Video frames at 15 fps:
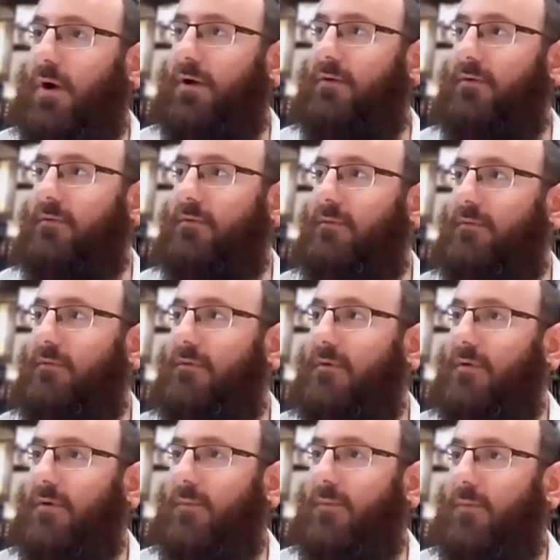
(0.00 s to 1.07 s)
Right.
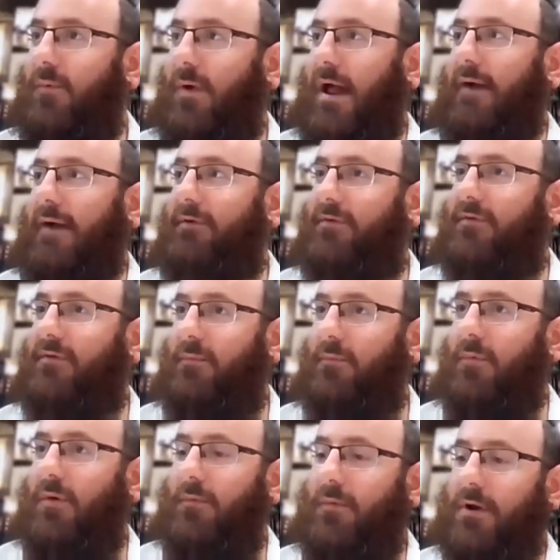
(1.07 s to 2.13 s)
Well,
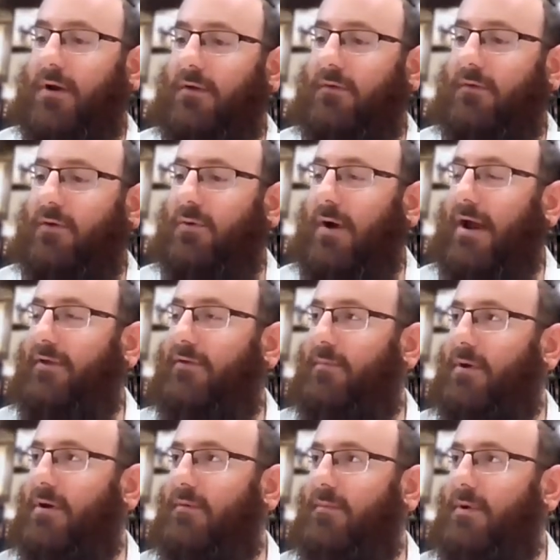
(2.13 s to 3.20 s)
obviously, because
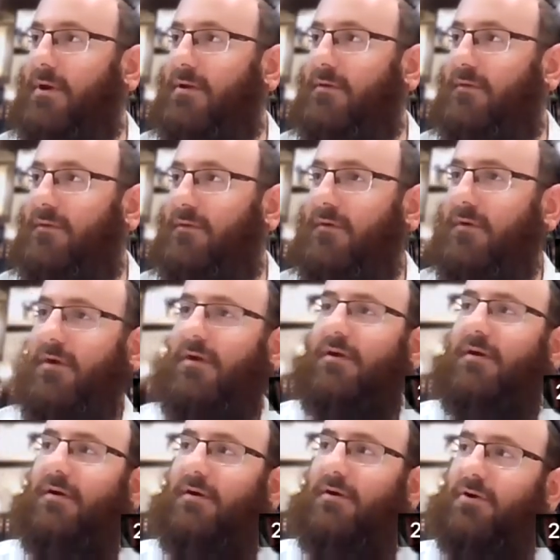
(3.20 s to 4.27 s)
grasping means
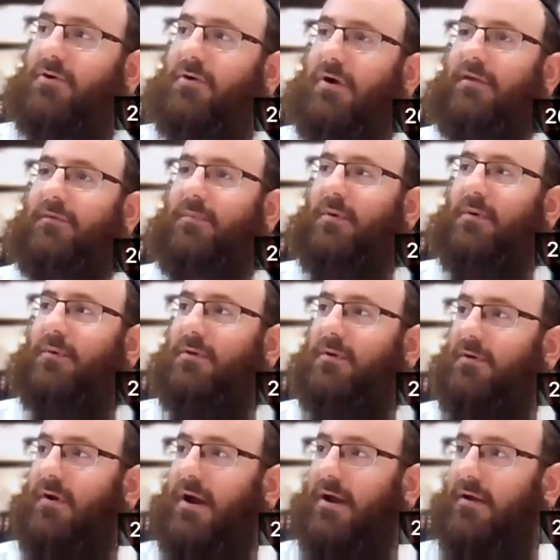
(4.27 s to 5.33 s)
you're grasping
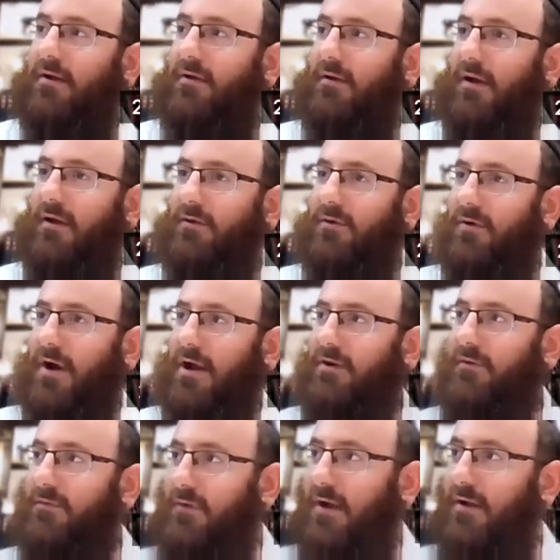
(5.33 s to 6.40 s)
with your head, and your
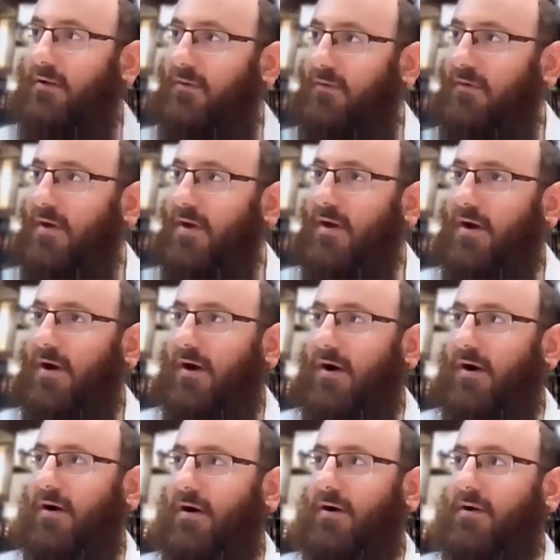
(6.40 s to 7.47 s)
head is not
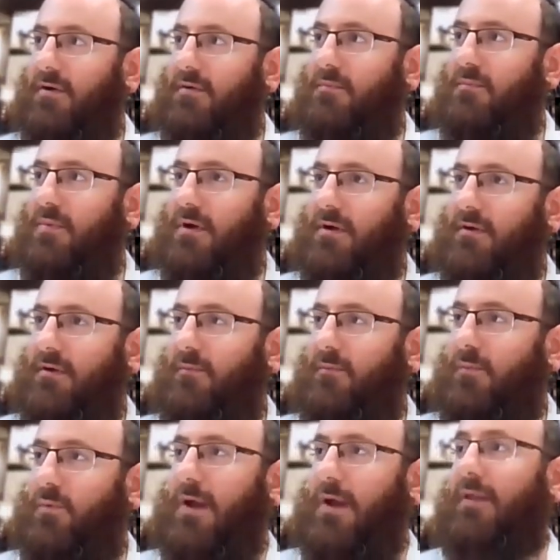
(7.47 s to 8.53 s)
uh,
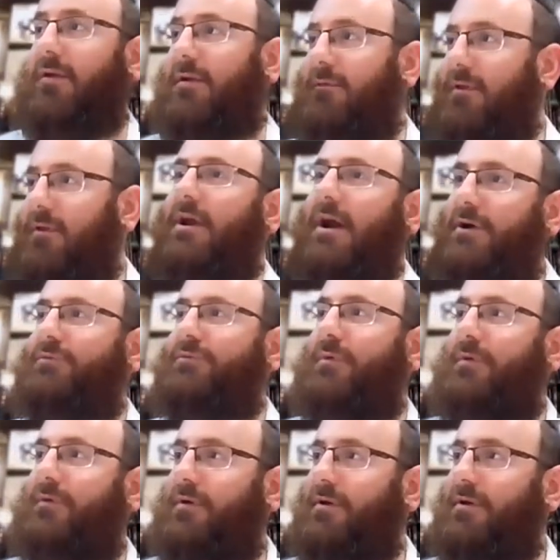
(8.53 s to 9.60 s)
relatively
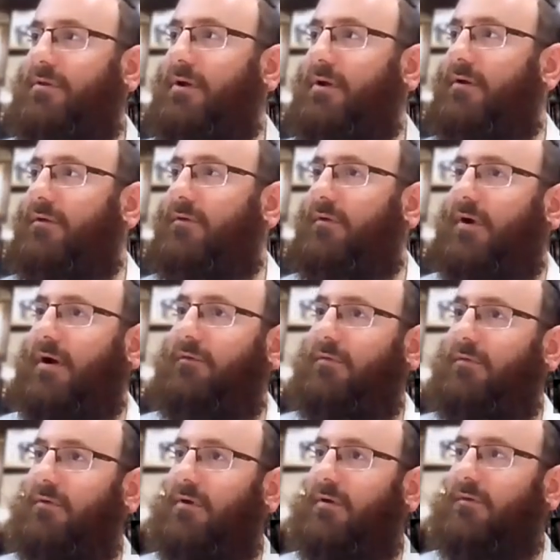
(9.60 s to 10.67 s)
gashmistic a thing. So
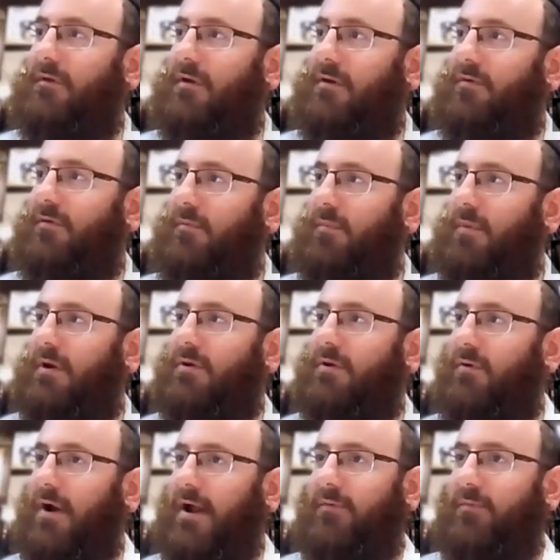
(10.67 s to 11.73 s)
obviously, it doesn't
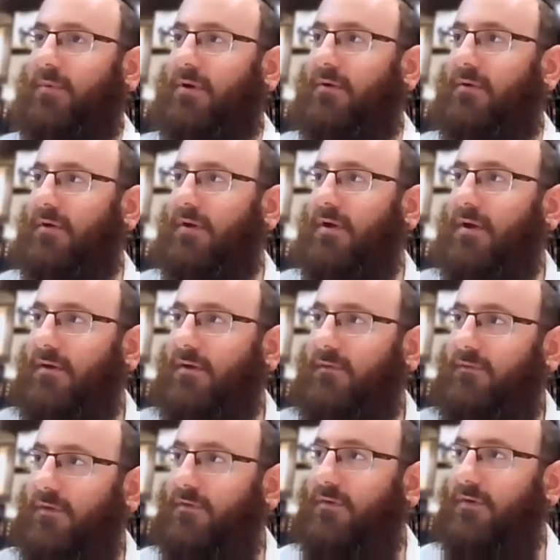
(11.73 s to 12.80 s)
mean grasping
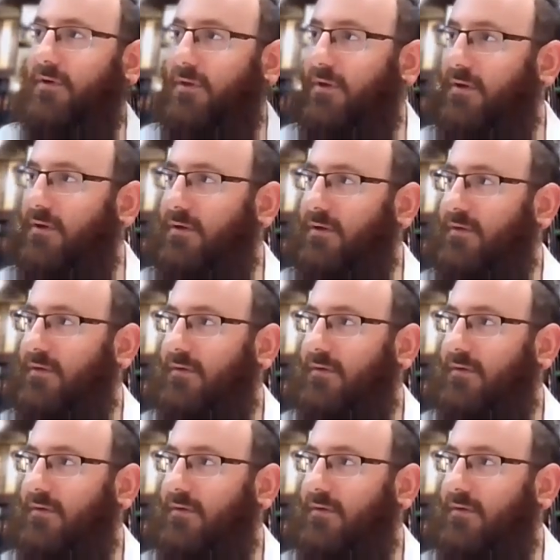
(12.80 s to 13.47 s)
physically.